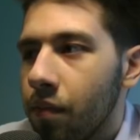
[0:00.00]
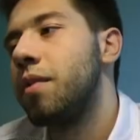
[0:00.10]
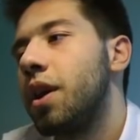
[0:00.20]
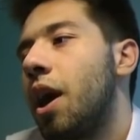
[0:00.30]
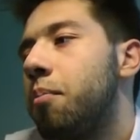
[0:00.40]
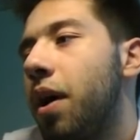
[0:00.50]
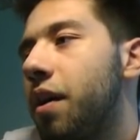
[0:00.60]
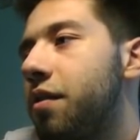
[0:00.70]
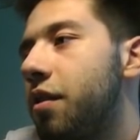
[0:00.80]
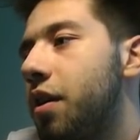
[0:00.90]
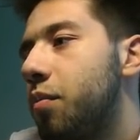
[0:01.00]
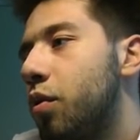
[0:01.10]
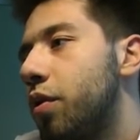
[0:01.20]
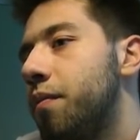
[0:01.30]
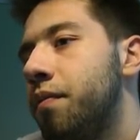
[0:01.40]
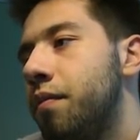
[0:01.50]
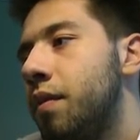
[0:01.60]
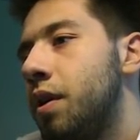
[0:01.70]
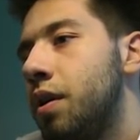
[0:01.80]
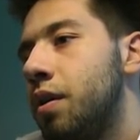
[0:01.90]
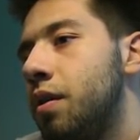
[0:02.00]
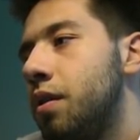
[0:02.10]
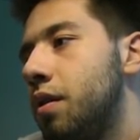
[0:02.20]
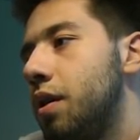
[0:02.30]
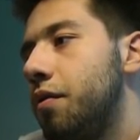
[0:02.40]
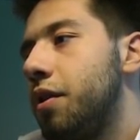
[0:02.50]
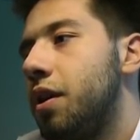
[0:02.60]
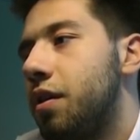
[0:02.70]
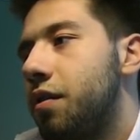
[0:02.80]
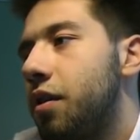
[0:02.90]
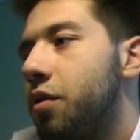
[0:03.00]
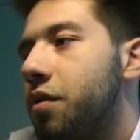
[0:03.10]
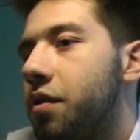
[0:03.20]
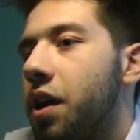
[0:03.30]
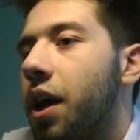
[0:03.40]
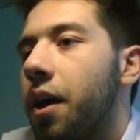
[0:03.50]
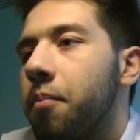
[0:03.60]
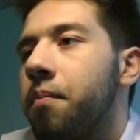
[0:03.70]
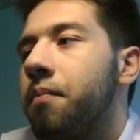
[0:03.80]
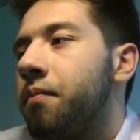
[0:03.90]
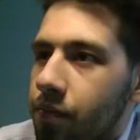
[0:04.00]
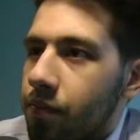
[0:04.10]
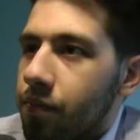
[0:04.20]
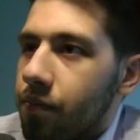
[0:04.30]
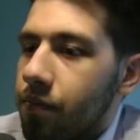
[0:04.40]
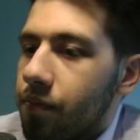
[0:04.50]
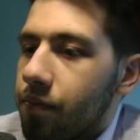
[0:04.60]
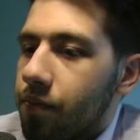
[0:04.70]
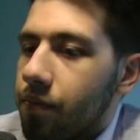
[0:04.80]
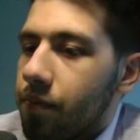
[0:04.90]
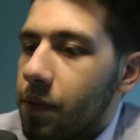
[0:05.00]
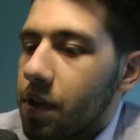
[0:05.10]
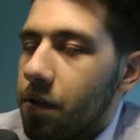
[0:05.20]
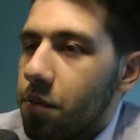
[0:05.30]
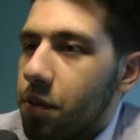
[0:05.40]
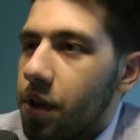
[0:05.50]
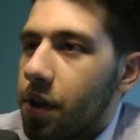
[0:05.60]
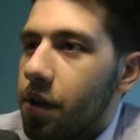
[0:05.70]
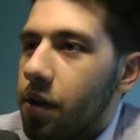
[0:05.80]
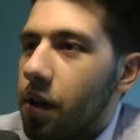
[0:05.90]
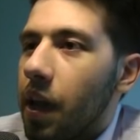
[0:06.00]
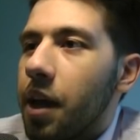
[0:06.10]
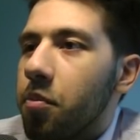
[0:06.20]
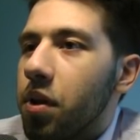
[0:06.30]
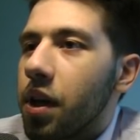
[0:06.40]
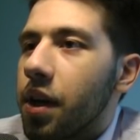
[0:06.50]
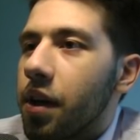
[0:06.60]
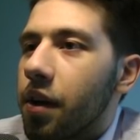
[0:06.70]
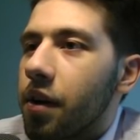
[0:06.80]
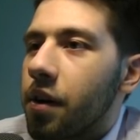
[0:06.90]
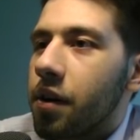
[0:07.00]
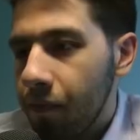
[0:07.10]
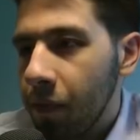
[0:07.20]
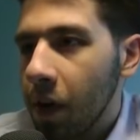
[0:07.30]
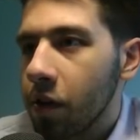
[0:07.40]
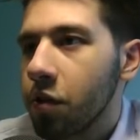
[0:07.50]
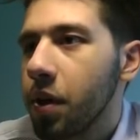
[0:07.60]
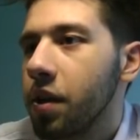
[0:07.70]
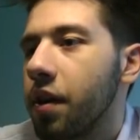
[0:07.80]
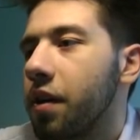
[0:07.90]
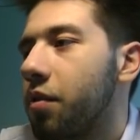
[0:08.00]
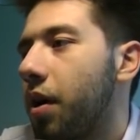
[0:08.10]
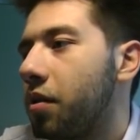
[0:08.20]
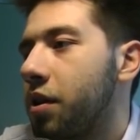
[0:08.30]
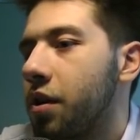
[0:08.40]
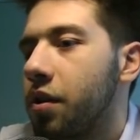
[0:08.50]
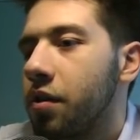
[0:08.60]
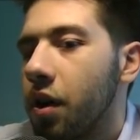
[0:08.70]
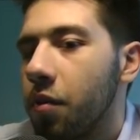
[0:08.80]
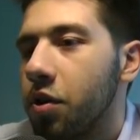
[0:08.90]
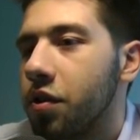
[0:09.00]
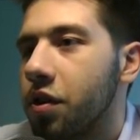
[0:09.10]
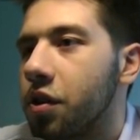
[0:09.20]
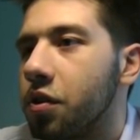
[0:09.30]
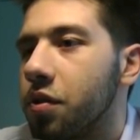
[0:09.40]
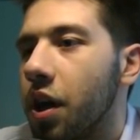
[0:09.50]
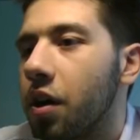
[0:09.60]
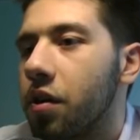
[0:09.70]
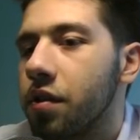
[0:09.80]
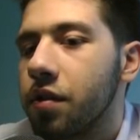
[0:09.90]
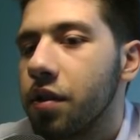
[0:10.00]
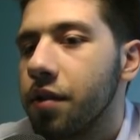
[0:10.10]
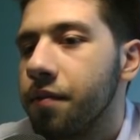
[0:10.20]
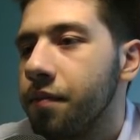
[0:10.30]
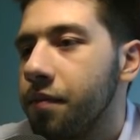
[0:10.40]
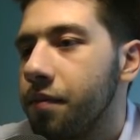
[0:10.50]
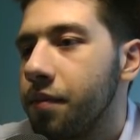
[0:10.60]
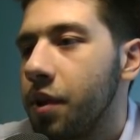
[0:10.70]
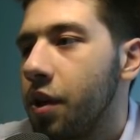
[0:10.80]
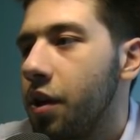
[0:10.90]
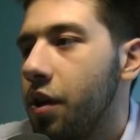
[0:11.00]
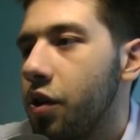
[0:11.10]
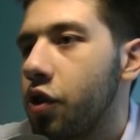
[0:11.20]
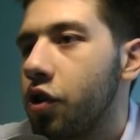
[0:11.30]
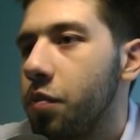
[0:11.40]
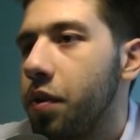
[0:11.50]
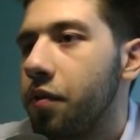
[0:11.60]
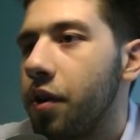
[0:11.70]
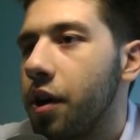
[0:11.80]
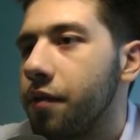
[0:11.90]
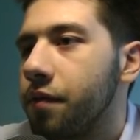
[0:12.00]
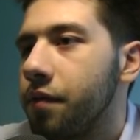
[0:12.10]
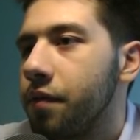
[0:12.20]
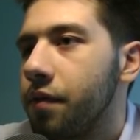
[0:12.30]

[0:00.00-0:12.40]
He can't pass here anymore. If he does, he loses the game. It's a weird late play here. So we can take the round here, and we're just gonna do that, honestly. Should be fine.